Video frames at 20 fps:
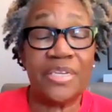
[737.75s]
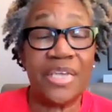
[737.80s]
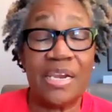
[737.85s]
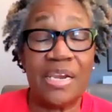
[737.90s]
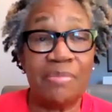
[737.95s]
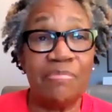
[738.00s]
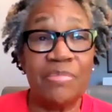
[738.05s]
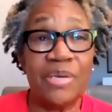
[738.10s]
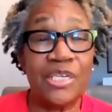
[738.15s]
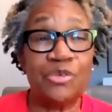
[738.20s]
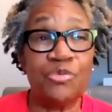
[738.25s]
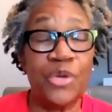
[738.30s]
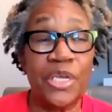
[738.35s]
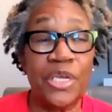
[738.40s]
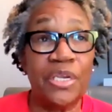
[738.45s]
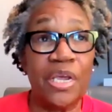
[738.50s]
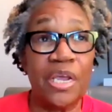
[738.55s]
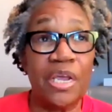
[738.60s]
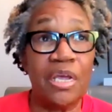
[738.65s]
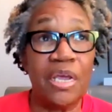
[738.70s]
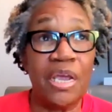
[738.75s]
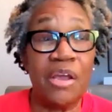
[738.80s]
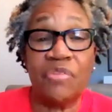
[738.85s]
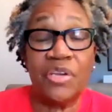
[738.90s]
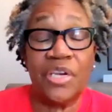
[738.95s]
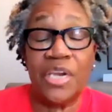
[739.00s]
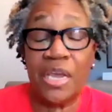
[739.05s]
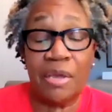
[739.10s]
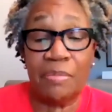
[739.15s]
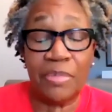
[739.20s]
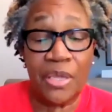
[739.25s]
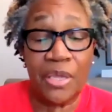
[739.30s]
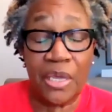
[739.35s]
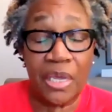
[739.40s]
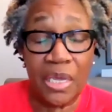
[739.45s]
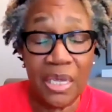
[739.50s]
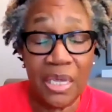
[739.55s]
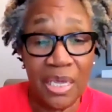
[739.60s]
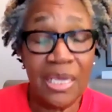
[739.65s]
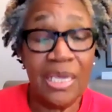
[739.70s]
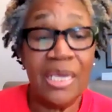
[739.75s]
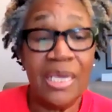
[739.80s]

Salem must read every damn thing.